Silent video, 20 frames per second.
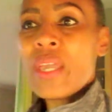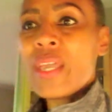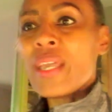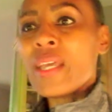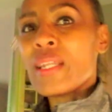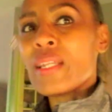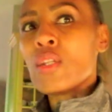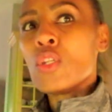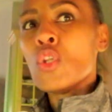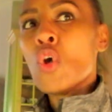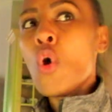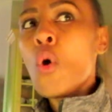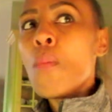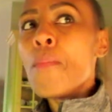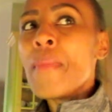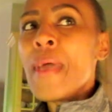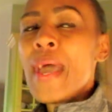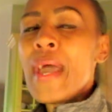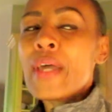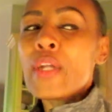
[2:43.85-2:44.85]
and
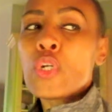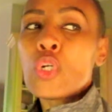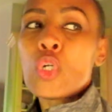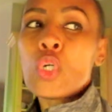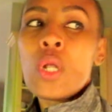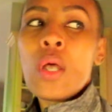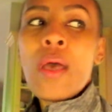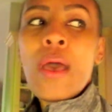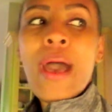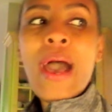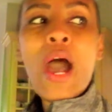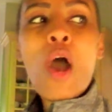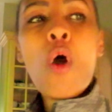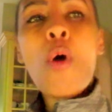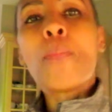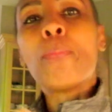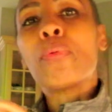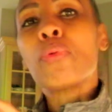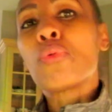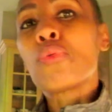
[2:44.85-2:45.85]
no matter
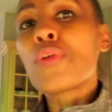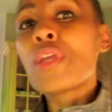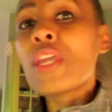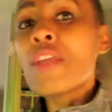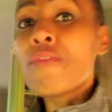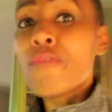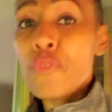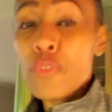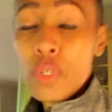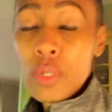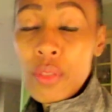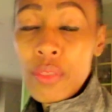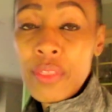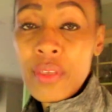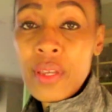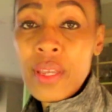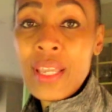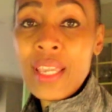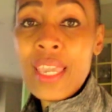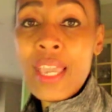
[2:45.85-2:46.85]
how brief
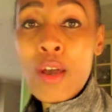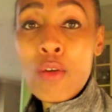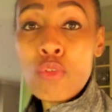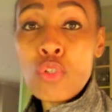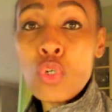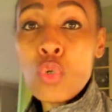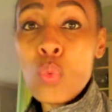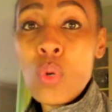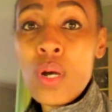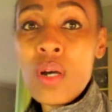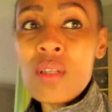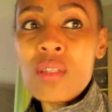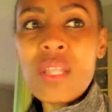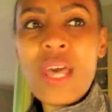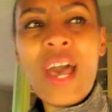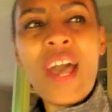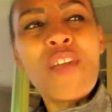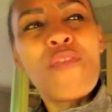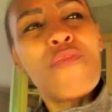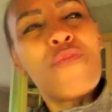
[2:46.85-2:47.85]
the encounter was,
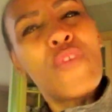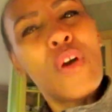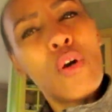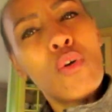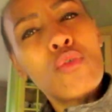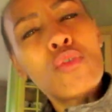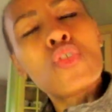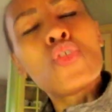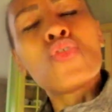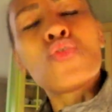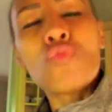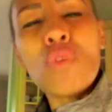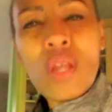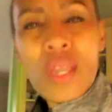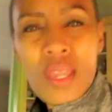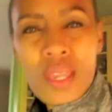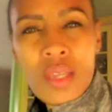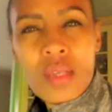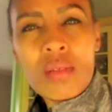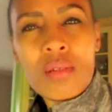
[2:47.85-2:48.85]
I felt
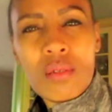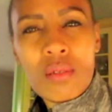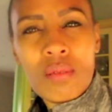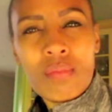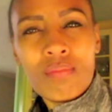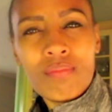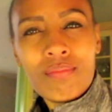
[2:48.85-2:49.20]
drained